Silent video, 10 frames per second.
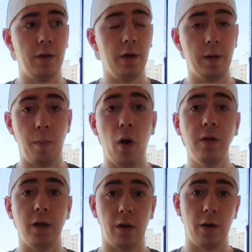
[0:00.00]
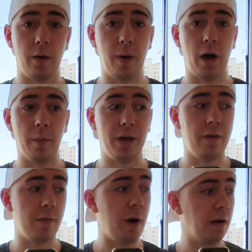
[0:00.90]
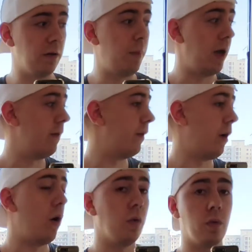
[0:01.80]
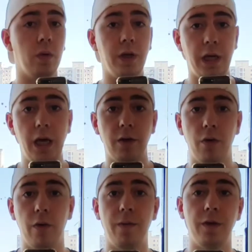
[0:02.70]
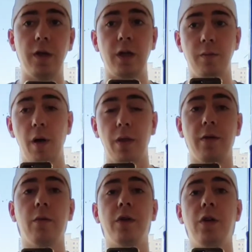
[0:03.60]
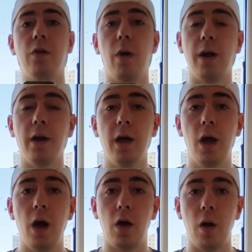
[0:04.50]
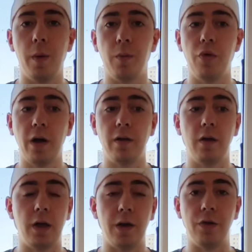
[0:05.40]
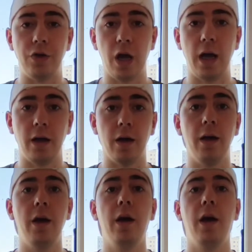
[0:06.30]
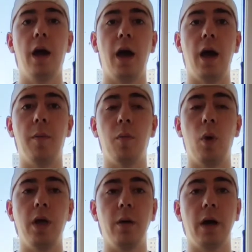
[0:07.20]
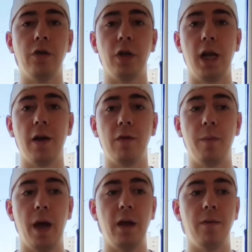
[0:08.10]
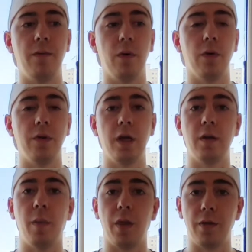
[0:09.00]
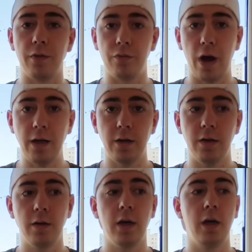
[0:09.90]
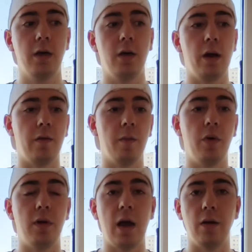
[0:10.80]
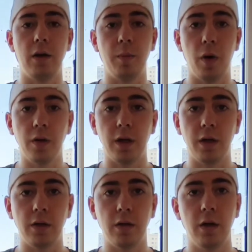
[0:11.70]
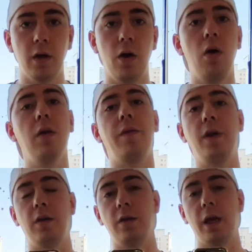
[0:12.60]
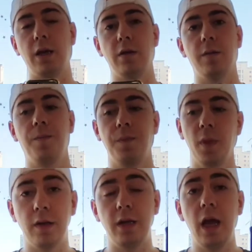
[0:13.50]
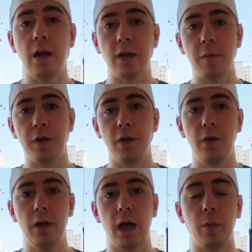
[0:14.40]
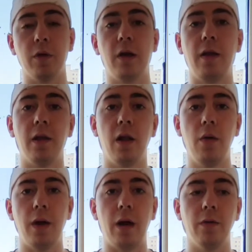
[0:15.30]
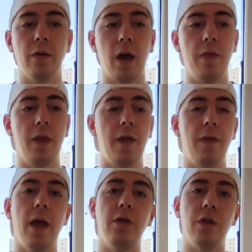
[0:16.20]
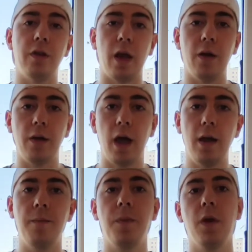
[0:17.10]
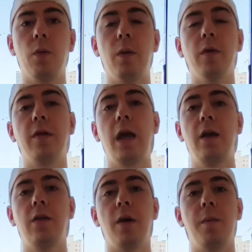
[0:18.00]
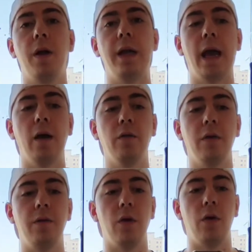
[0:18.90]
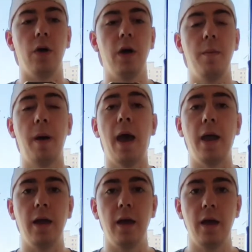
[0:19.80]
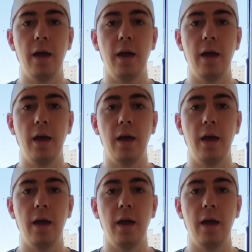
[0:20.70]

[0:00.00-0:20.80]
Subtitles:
the deposit on an apartment, never mind to pay for the whole year or for 6 months, which is quite a common practice here in China, where you actually have to pay for 6 months rent, you have to put down a deposit, all of these things. So I said, yes, absolutely, I will take the loan out. And then they just said, okay, we will take some money out of your pay